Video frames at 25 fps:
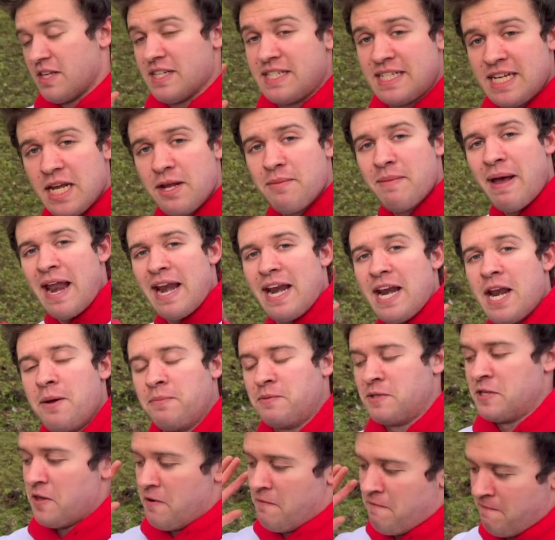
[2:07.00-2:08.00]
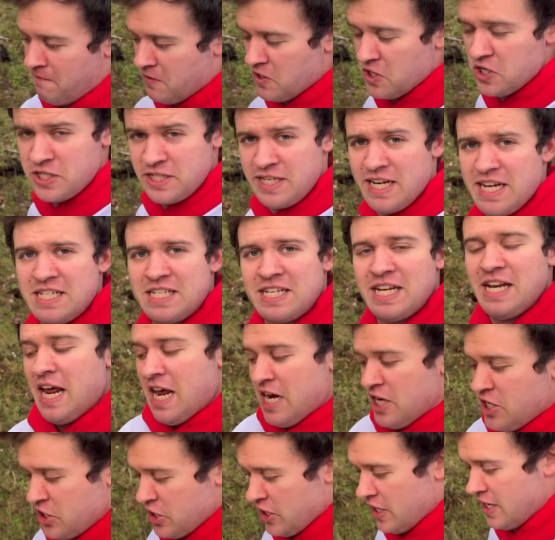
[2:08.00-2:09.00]
team headed up to the first
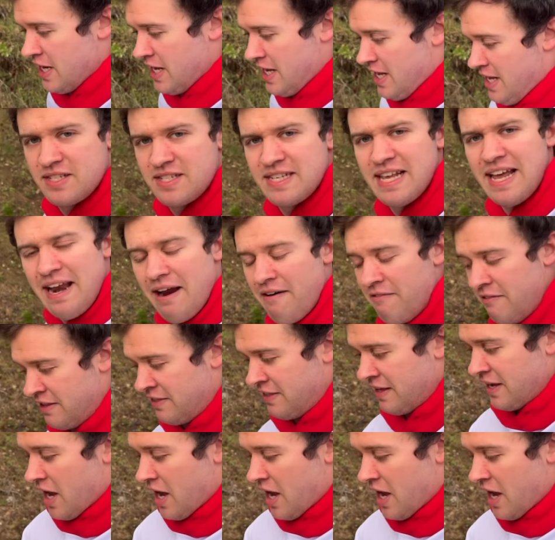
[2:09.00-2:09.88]
destination, set everything